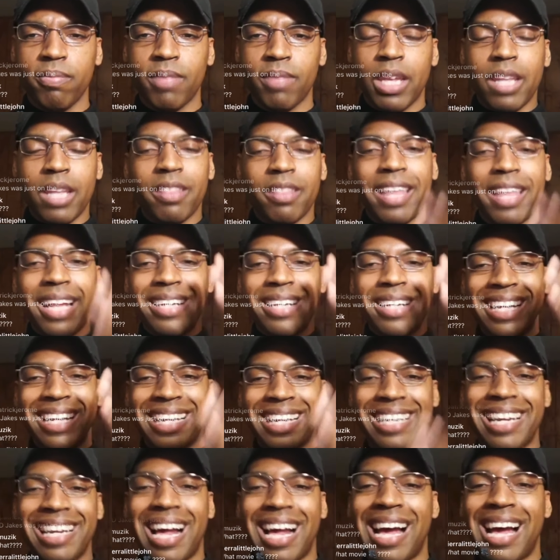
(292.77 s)
They did
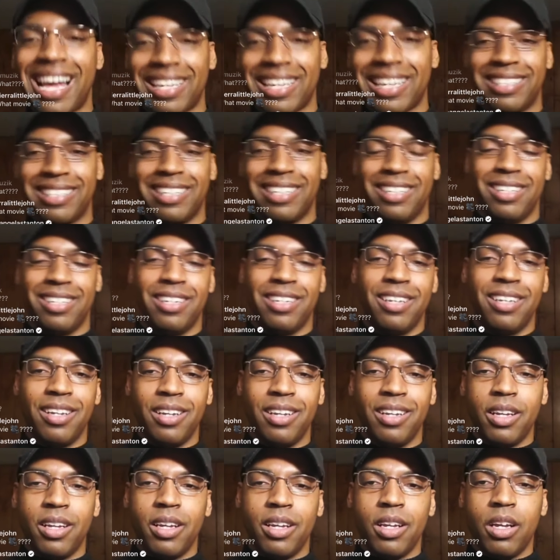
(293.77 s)
not
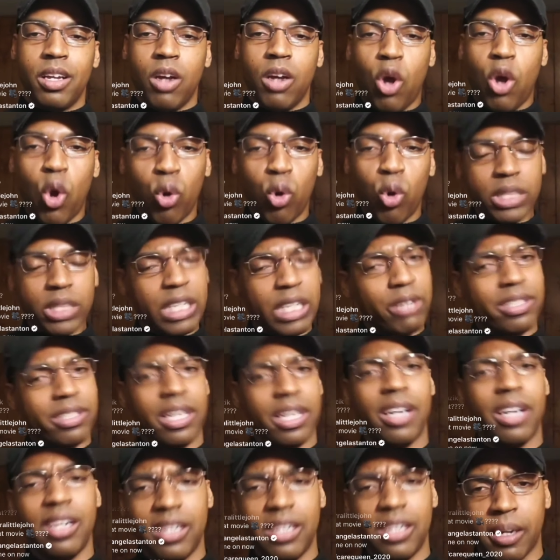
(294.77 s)
hold their
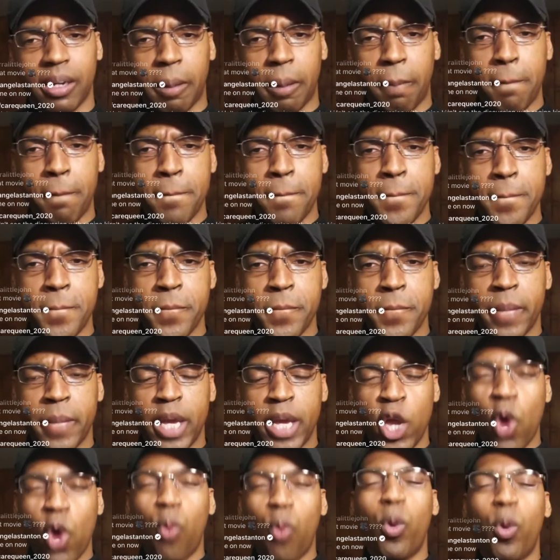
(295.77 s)
tongue.
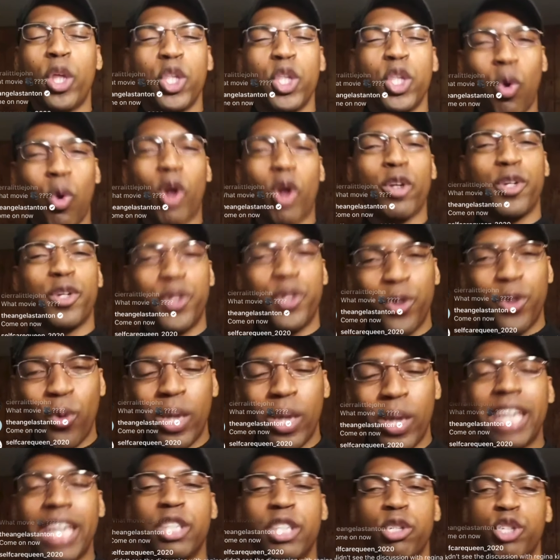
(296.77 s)
What you are doing
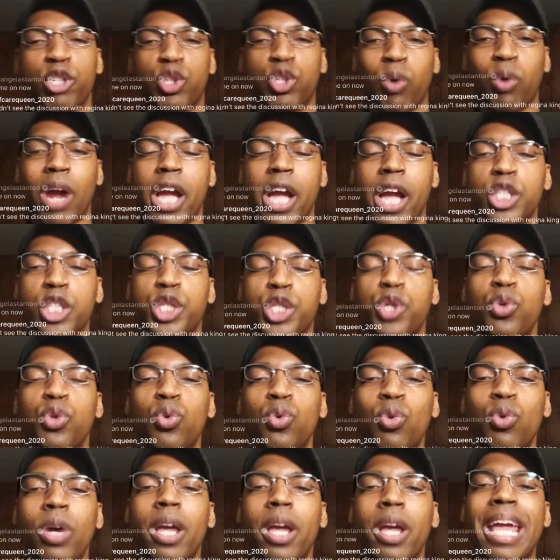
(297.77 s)
is you're trying
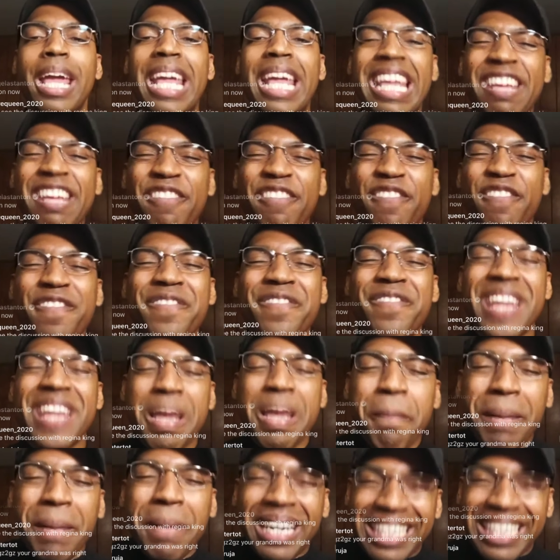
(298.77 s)
to
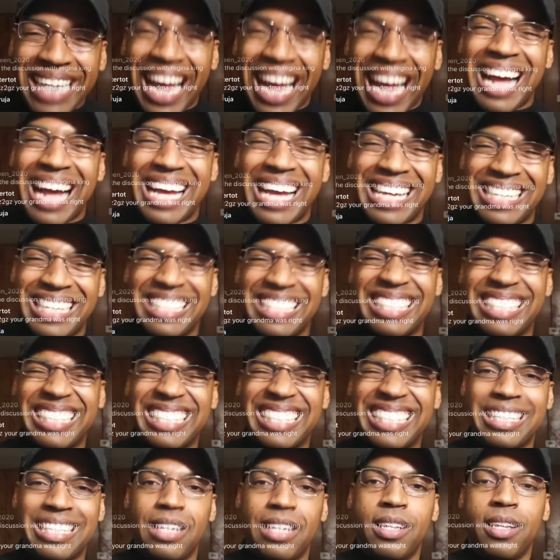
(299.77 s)

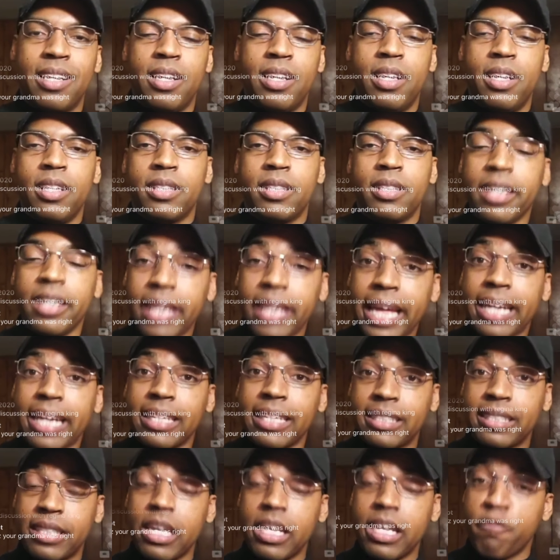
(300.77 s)
effeminize the
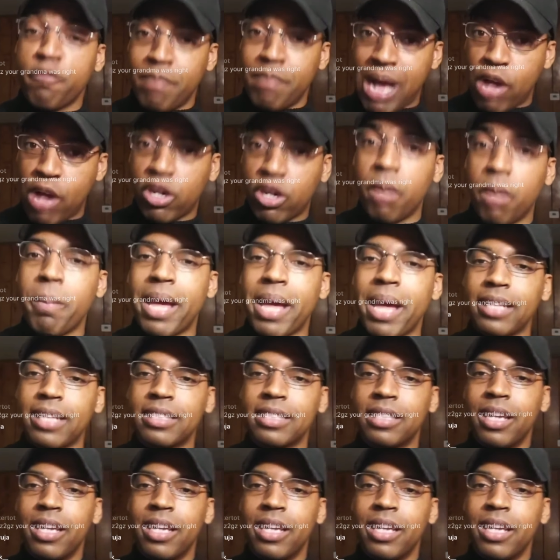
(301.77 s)
legacy of Malcolm X,